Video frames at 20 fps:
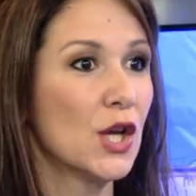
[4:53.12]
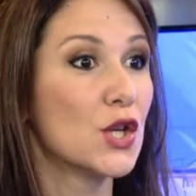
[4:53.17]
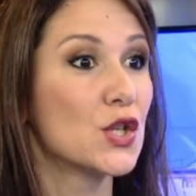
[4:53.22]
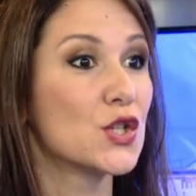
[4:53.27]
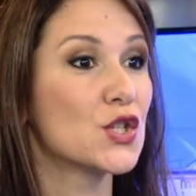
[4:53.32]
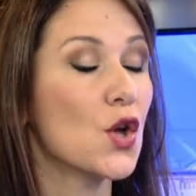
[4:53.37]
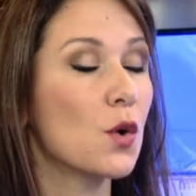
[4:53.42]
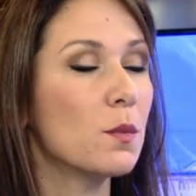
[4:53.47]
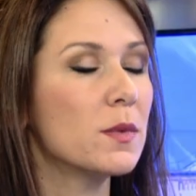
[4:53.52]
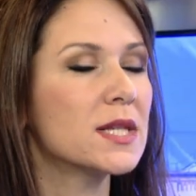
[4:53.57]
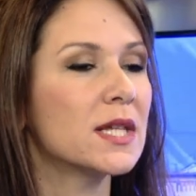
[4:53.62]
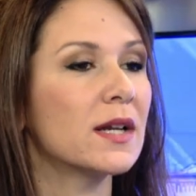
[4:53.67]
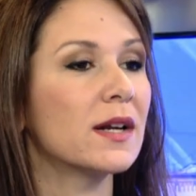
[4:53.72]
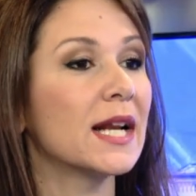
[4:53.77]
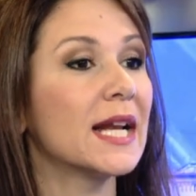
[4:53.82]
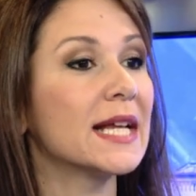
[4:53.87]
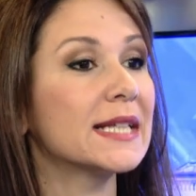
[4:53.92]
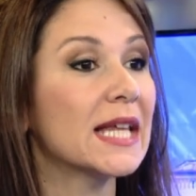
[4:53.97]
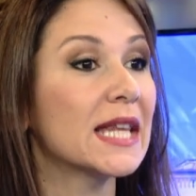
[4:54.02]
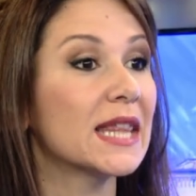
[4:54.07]
So, Mr.
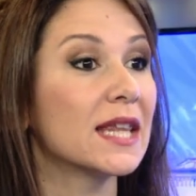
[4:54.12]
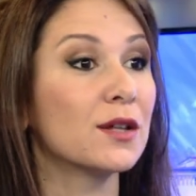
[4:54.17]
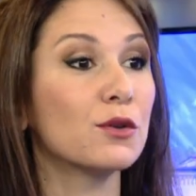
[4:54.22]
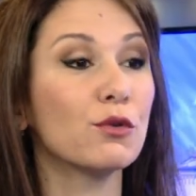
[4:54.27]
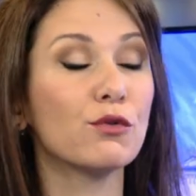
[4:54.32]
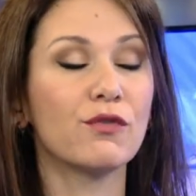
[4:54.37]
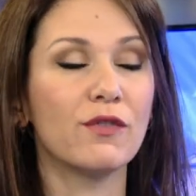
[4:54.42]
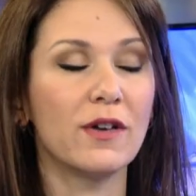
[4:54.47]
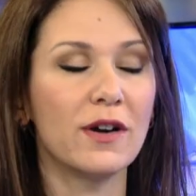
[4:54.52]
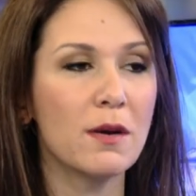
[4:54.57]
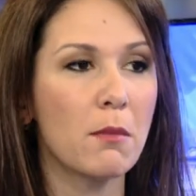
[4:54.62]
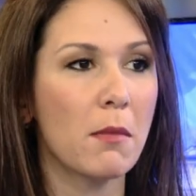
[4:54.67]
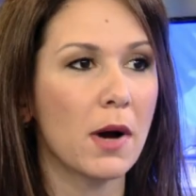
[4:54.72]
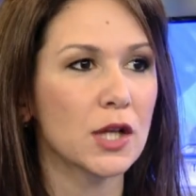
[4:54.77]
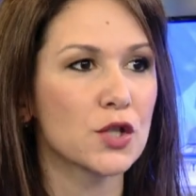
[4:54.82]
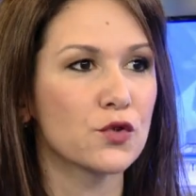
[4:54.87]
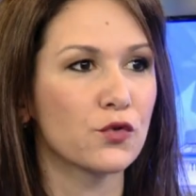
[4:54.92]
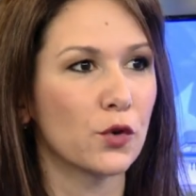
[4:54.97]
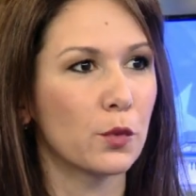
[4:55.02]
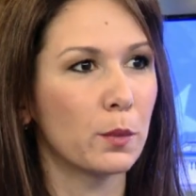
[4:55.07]
Letta, thank you very
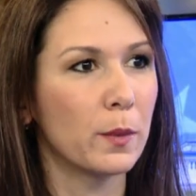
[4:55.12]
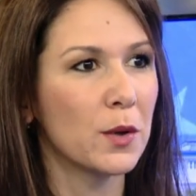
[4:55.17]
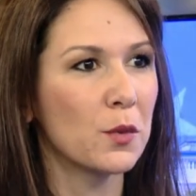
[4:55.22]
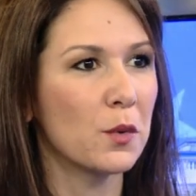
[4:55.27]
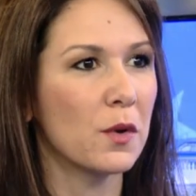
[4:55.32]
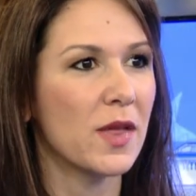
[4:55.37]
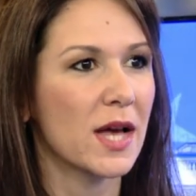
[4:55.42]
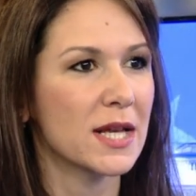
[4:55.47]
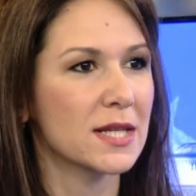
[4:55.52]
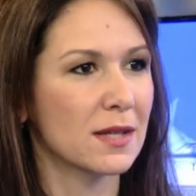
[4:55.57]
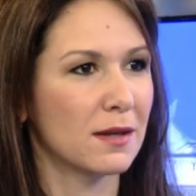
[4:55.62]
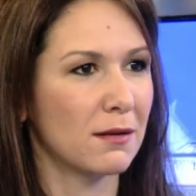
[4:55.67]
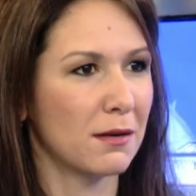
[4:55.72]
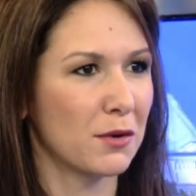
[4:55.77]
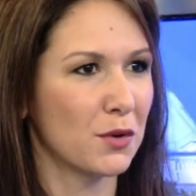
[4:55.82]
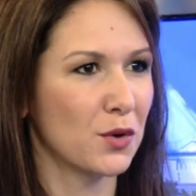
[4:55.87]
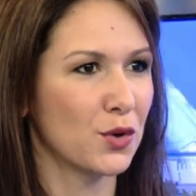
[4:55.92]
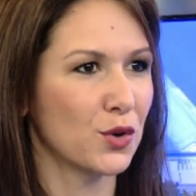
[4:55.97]
much for being with us here on